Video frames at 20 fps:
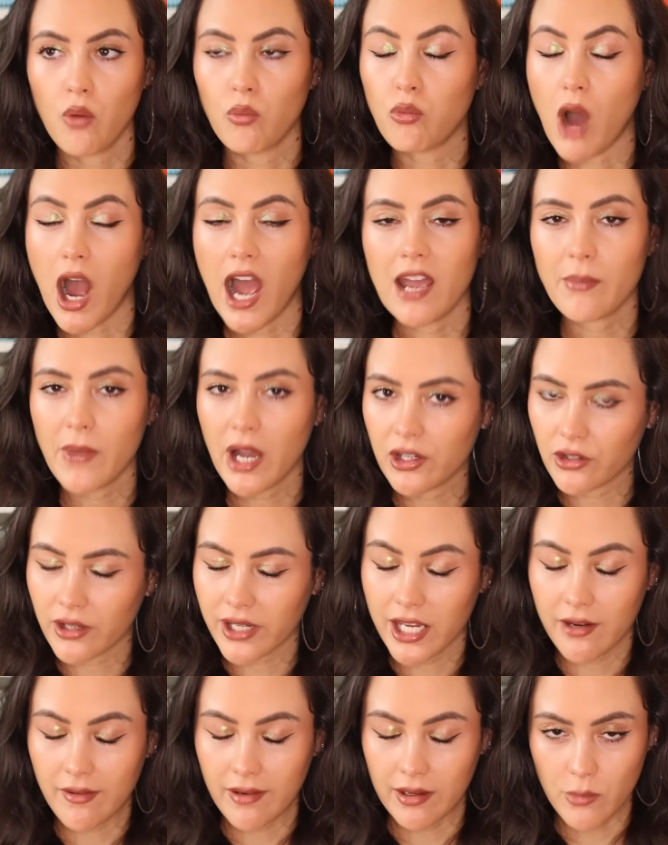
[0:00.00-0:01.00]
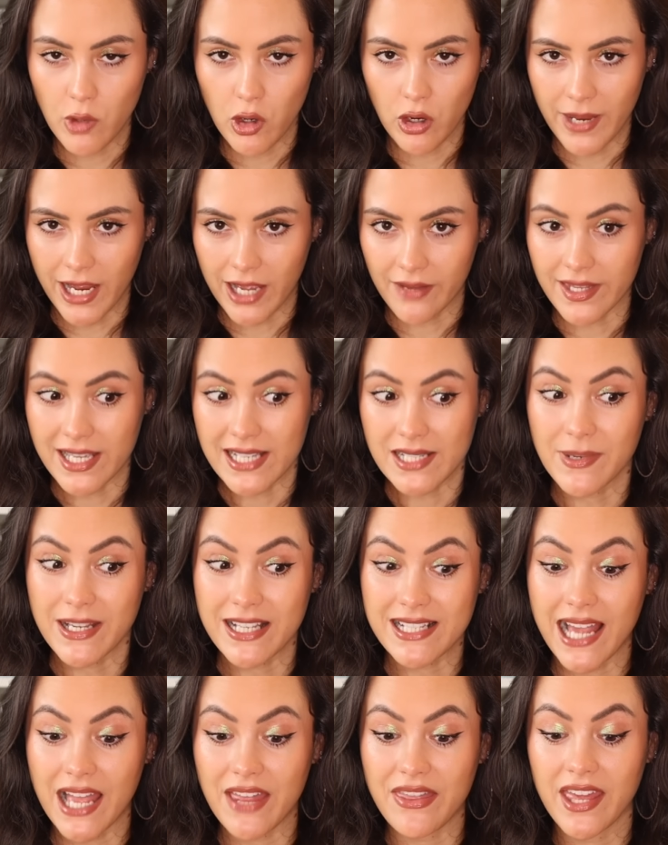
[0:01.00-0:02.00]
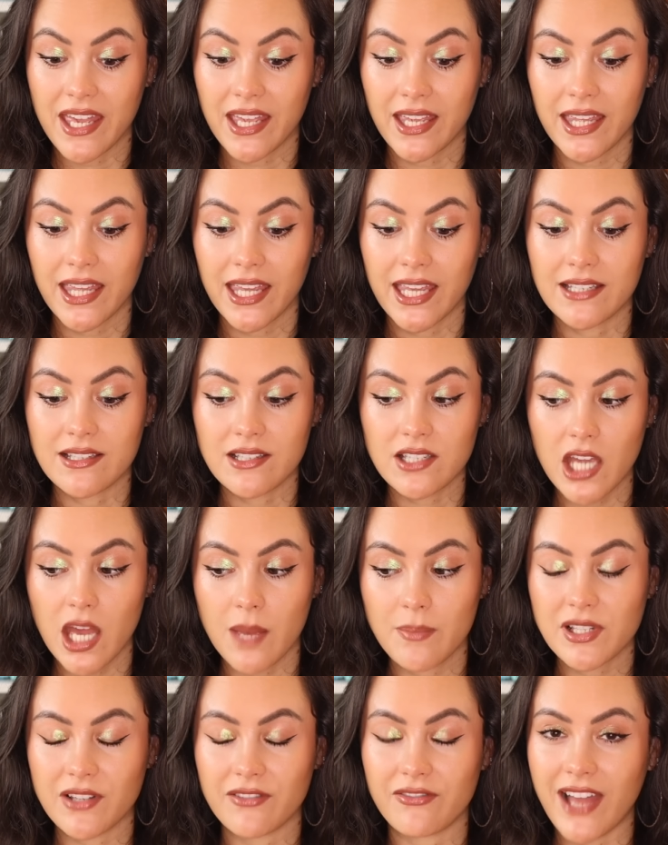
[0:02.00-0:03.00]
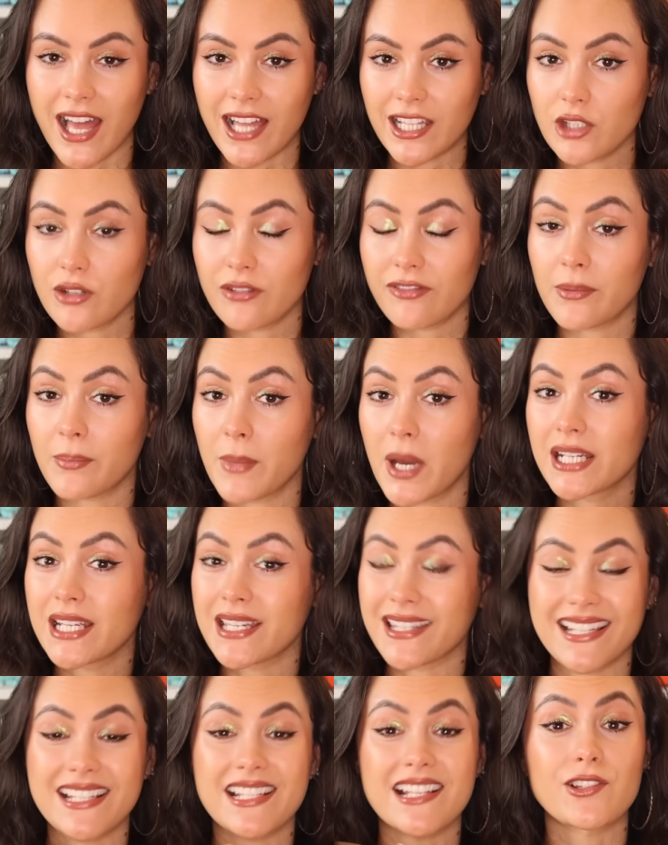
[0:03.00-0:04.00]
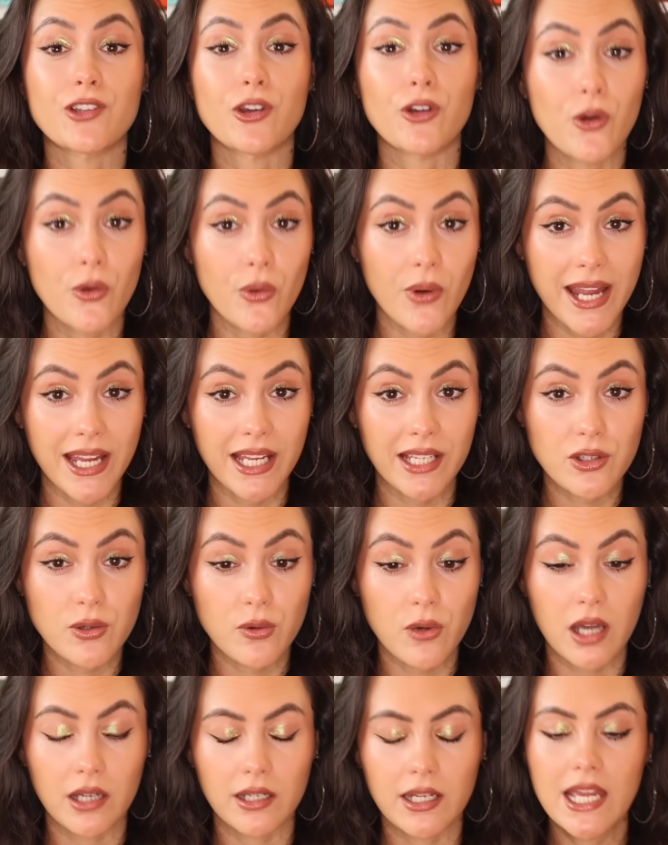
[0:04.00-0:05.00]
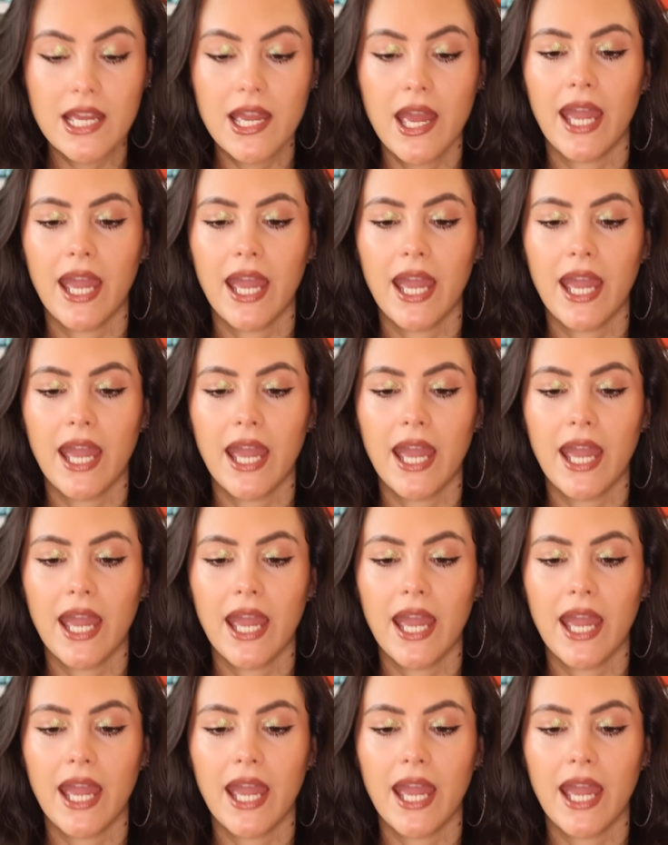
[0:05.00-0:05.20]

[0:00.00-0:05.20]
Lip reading: Why am I not hearing more about this? Because I think in terms of value for money, this is a great one.